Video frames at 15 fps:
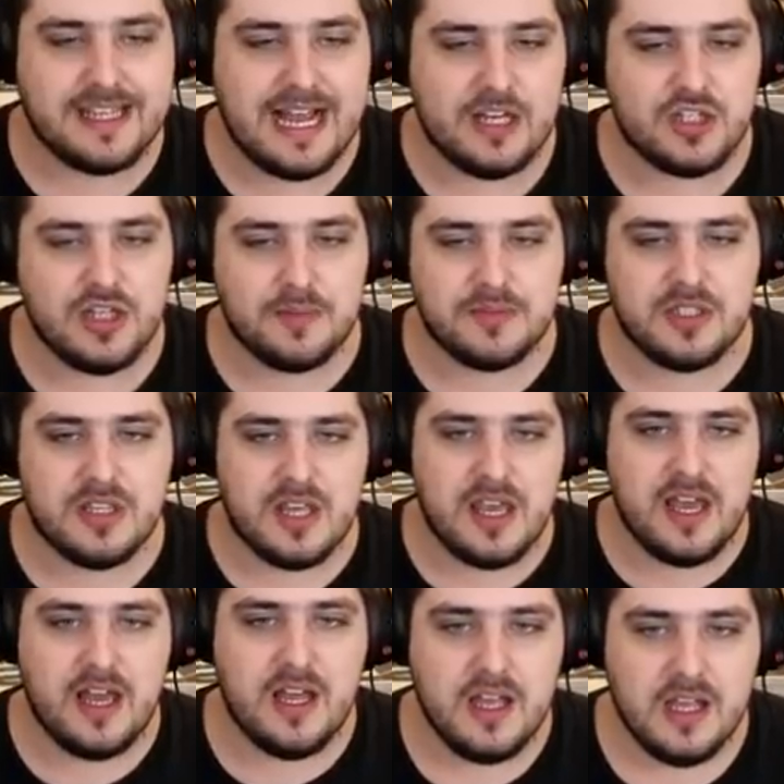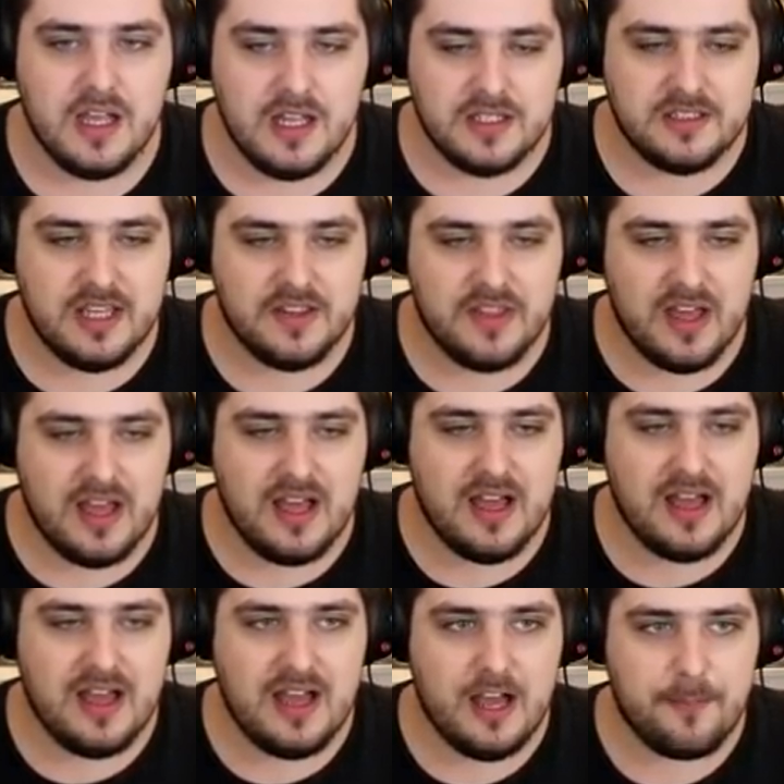to catch up to the to the
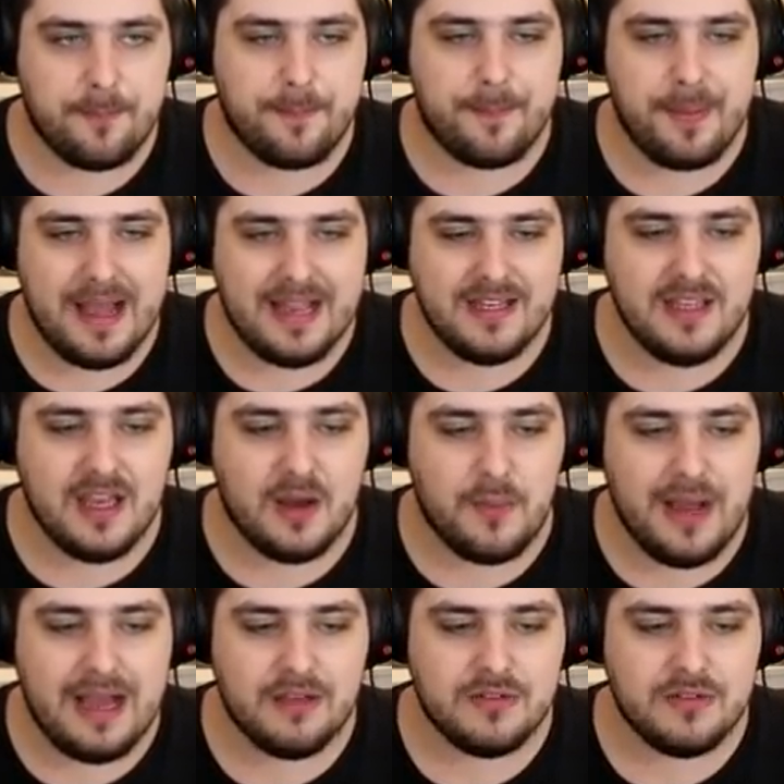uh, Panya. Well,